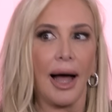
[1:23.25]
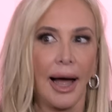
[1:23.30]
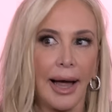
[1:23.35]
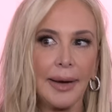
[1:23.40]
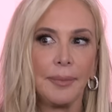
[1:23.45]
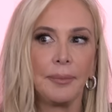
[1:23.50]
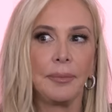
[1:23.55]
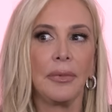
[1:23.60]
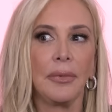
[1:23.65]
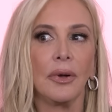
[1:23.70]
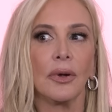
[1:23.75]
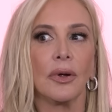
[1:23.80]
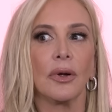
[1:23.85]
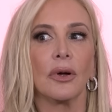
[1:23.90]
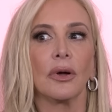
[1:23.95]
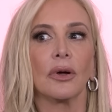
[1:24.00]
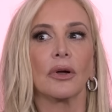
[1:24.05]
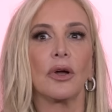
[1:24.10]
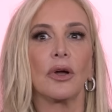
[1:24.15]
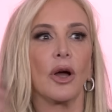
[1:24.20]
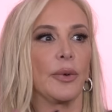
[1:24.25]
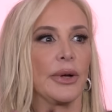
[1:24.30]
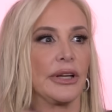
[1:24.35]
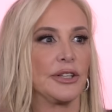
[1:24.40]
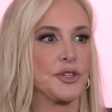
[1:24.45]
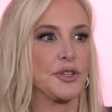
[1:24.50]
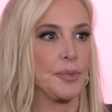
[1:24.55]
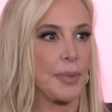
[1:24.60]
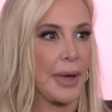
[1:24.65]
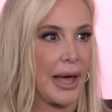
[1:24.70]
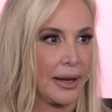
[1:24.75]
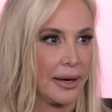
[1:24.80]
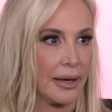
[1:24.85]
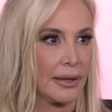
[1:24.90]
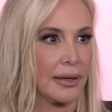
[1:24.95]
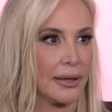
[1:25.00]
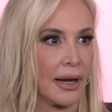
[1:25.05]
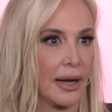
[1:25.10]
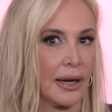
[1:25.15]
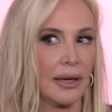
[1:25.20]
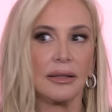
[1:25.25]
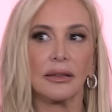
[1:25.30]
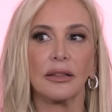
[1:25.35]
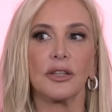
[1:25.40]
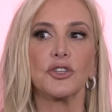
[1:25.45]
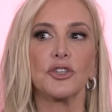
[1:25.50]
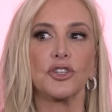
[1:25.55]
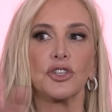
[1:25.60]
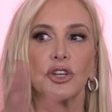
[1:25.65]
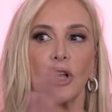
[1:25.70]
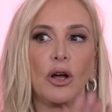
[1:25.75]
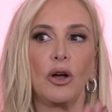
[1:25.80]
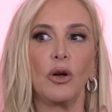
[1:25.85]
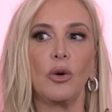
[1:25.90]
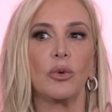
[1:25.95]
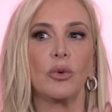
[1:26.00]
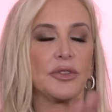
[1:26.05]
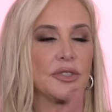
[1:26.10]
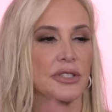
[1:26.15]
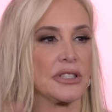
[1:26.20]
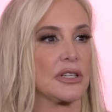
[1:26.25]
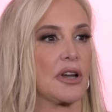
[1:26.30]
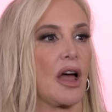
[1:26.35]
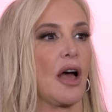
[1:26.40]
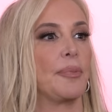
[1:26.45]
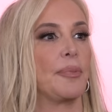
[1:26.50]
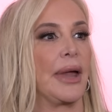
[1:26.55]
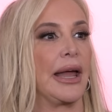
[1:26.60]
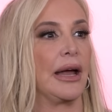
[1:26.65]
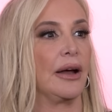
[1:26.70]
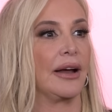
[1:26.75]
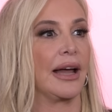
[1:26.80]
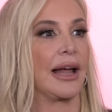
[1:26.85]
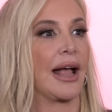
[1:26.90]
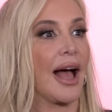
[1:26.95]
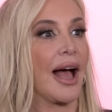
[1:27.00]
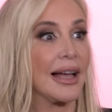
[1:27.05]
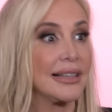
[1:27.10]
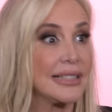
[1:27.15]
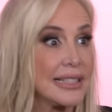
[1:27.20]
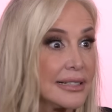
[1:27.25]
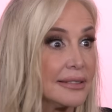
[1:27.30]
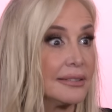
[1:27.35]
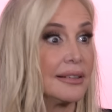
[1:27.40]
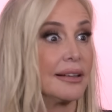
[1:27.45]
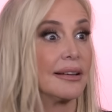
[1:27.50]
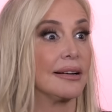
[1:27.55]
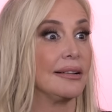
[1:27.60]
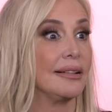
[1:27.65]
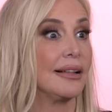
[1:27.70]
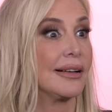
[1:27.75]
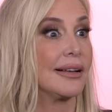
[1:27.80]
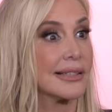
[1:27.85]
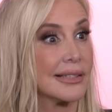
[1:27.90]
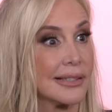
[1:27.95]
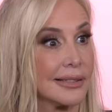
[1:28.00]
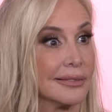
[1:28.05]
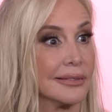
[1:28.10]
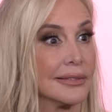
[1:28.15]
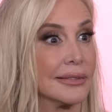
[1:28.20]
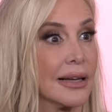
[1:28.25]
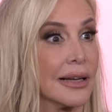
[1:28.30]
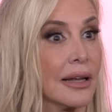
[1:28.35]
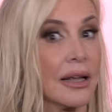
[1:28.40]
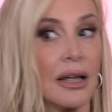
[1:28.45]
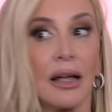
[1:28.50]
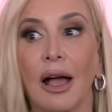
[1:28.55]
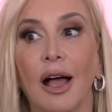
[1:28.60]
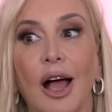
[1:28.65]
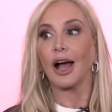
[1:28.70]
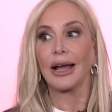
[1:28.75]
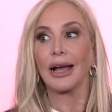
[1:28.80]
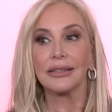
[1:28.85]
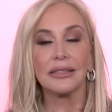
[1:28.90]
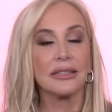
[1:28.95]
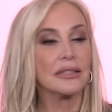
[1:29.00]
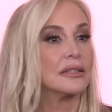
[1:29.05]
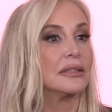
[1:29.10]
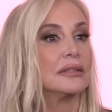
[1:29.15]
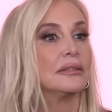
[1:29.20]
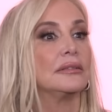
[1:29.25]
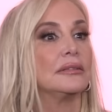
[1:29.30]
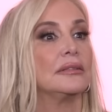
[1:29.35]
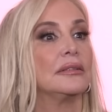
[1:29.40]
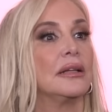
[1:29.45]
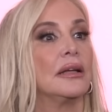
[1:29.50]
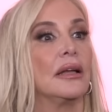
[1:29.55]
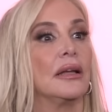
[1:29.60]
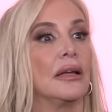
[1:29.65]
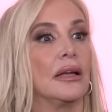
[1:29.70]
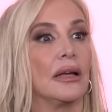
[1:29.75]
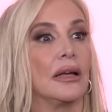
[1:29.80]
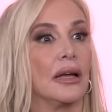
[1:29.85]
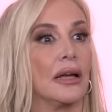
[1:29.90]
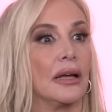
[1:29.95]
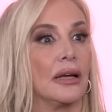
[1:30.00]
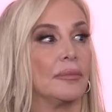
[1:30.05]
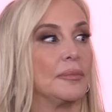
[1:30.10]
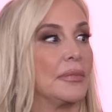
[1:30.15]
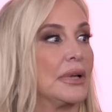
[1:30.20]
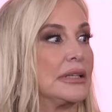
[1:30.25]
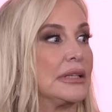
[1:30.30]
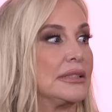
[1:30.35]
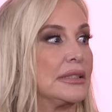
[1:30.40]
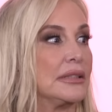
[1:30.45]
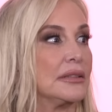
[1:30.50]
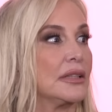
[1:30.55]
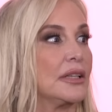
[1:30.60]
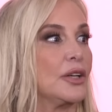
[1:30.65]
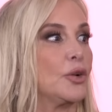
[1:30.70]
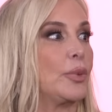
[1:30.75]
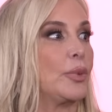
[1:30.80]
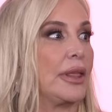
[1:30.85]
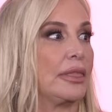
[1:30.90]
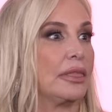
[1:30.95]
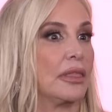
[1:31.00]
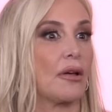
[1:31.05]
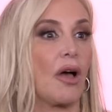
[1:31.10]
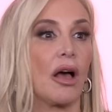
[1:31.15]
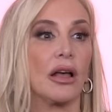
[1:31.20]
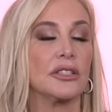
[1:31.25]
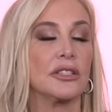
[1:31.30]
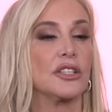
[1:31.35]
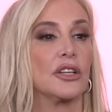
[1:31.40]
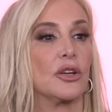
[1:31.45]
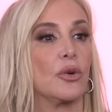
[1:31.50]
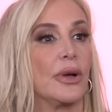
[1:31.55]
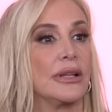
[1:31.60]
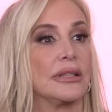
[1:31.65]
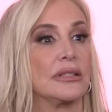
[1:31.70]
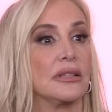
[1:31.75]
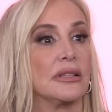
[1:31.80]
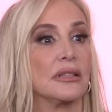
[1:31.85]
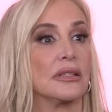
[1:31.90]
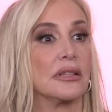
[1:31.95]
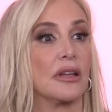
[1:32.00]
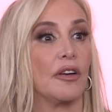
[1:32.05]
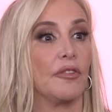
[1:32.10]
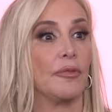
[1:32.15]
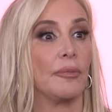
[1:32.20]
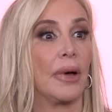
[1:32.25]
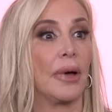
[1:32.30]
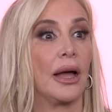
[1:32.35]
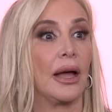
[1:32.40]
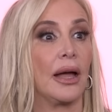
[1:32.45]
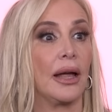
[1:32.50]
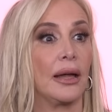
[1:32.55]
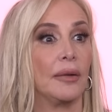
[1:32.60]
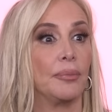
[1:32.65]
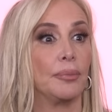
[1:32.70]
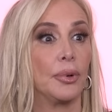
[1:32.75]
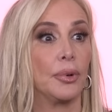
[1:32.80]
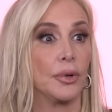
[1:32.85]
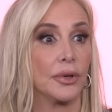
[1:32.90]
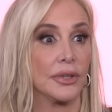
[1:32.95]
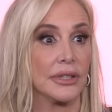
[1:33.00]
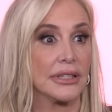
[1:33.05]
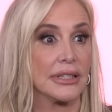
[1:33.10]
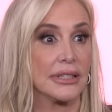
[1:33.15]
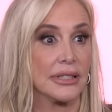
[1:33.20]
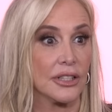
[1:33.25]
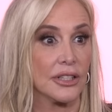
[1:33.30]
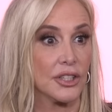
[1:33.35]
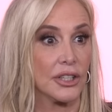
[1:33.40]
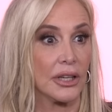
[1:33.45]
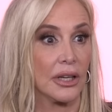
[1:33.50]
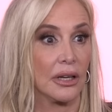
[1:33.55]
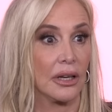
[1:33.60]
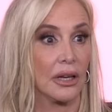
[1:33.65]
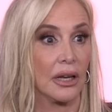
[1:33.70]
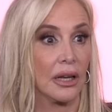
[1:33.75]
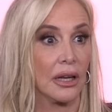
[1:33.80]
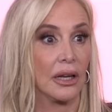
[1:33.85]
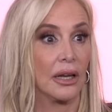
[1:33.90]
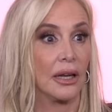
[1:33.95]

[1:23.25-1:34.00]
I'm going to bed at night, the show will stop airing. I still got a lawsuit. I still am dealing with the consequences of my poor decision